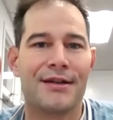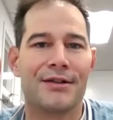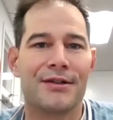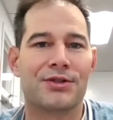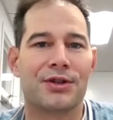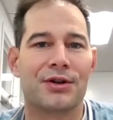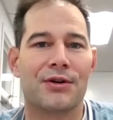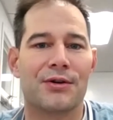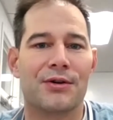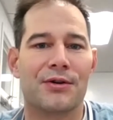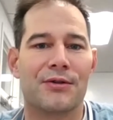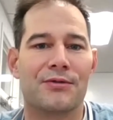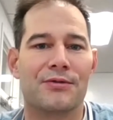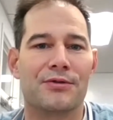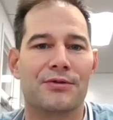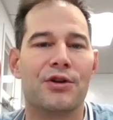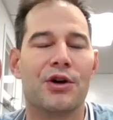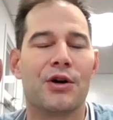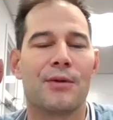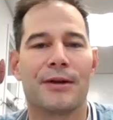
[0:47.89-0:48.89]
So
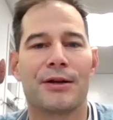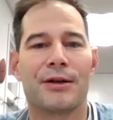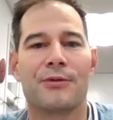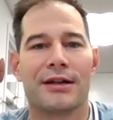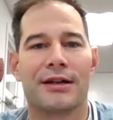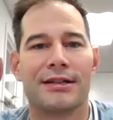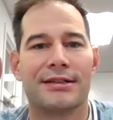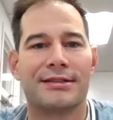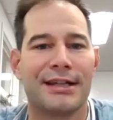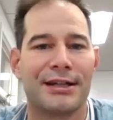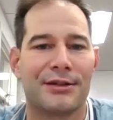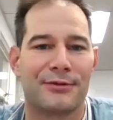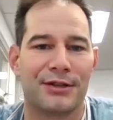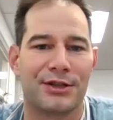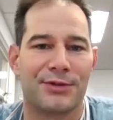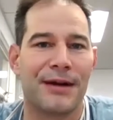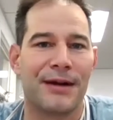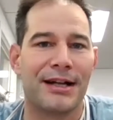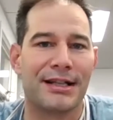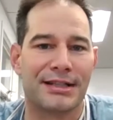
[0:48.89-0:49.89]
nobody wanted to take
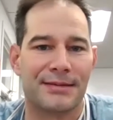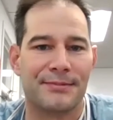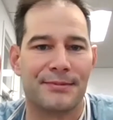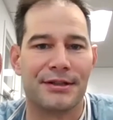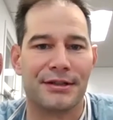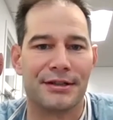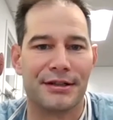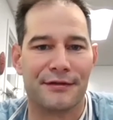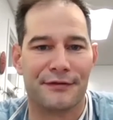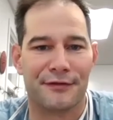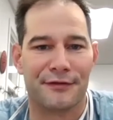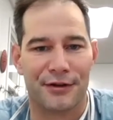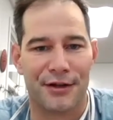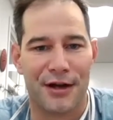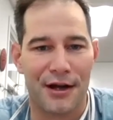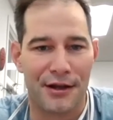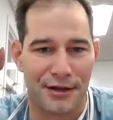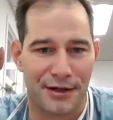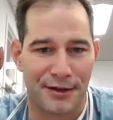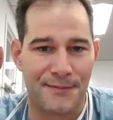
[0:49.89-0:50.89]
responsibility for the
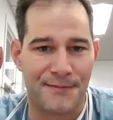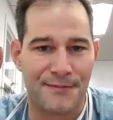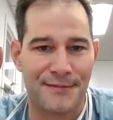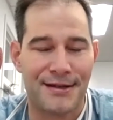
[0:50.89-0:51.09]
other.